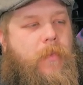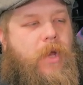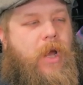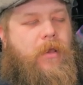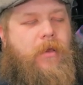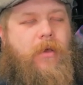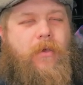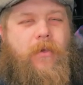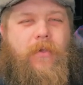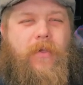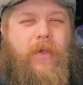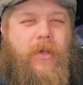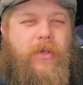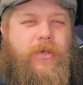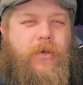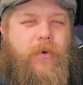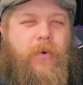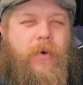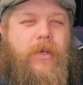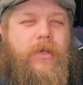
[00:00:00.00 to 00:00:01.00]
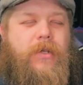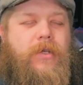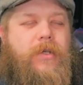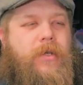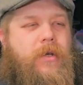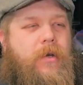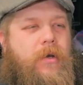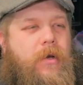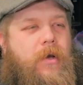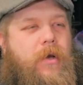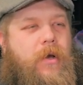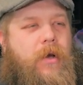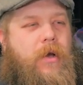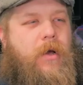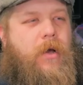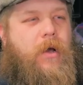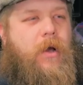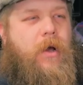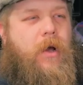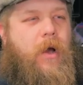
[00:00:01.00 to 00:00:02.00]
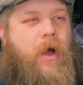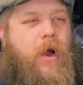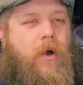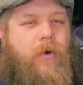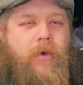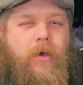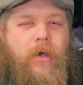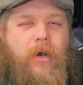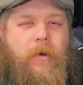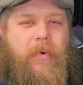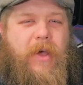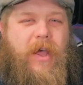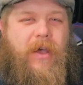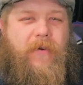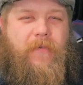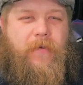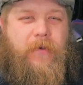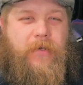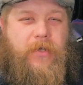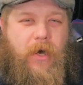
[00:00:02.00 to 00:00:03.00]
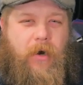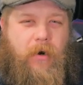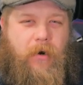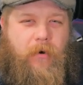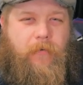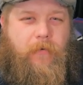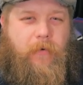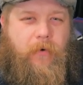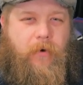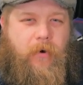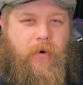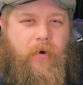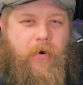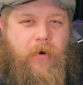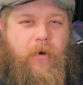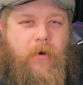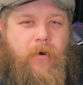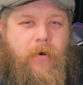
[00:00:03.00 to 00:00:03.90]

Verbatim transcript: And the other thing too is, how are you going to pay a photographer